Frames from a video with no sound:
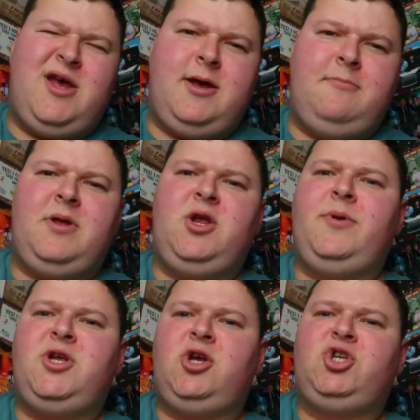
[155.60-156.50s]
You'll be
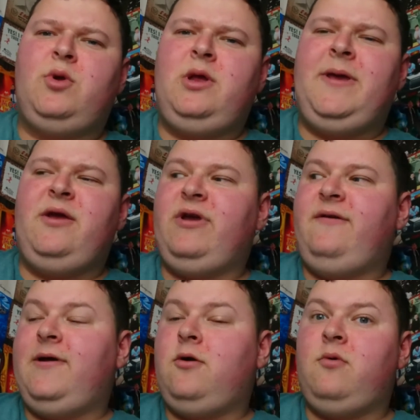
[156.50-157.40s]
charged 20p
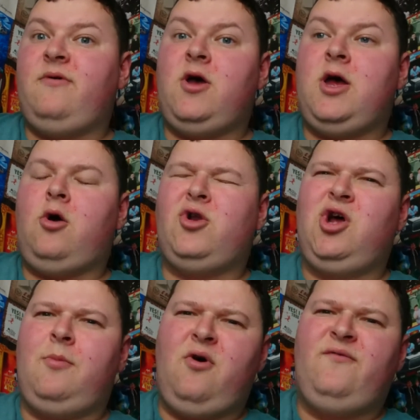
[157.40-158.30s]
refill on
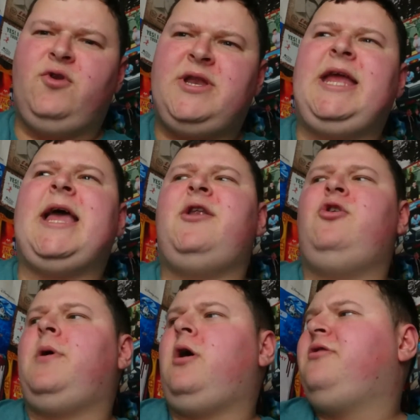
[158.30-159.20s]
top of your day annual
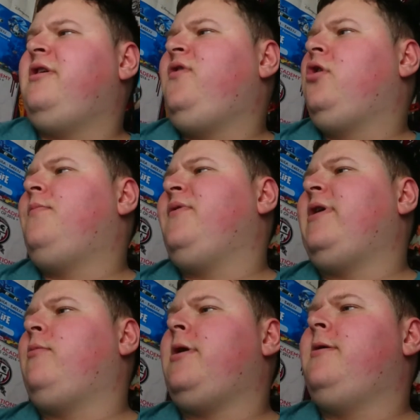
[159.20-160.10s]
pass. So if you've got the red
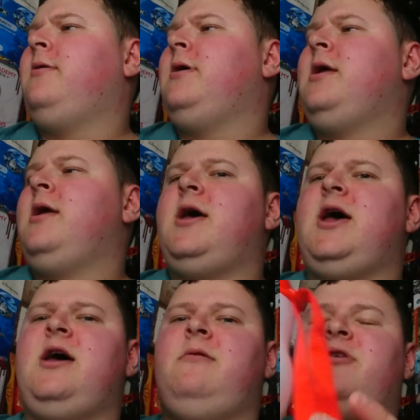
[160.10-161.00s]
one,
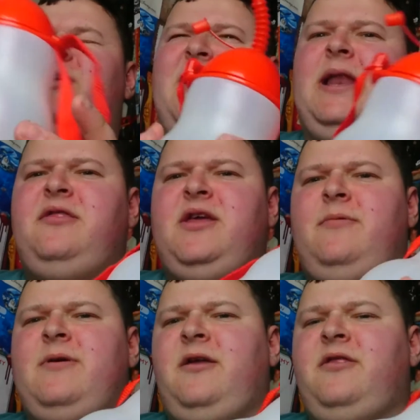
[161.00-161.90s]
so you pay, let's say you
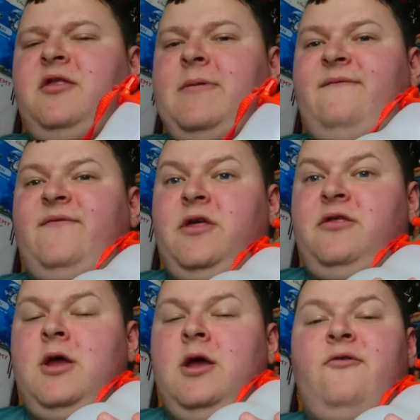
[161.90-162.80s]
pay £6 for this,
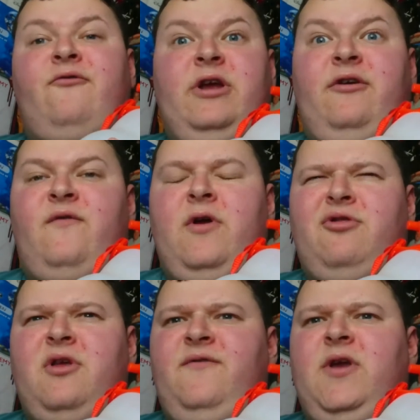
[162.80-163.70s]
free refills
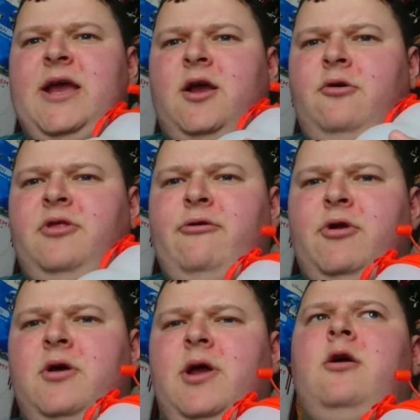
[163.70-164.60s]
if you get Coke Zero,
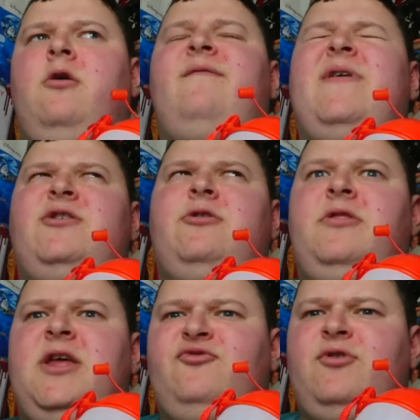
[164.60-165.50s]
Diet Coke, Fanta,
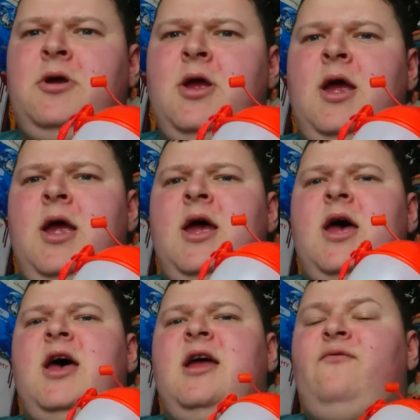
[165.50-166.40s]
etc.
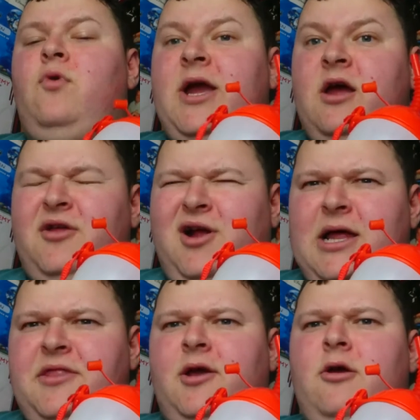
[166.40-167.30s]
If you want classic
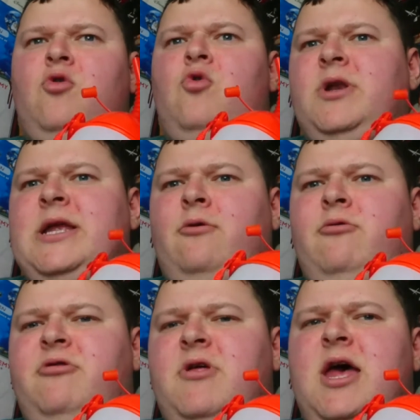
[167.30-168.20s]
Coke or Alton
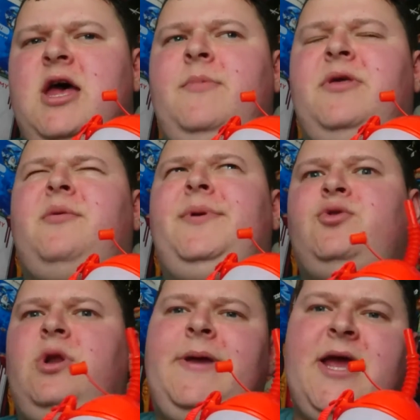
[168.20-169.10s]
Towers, it's going to be
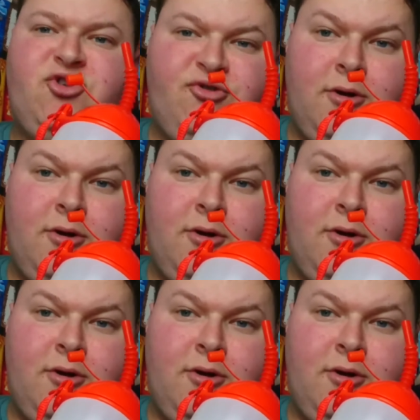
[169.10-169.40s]
20p extra.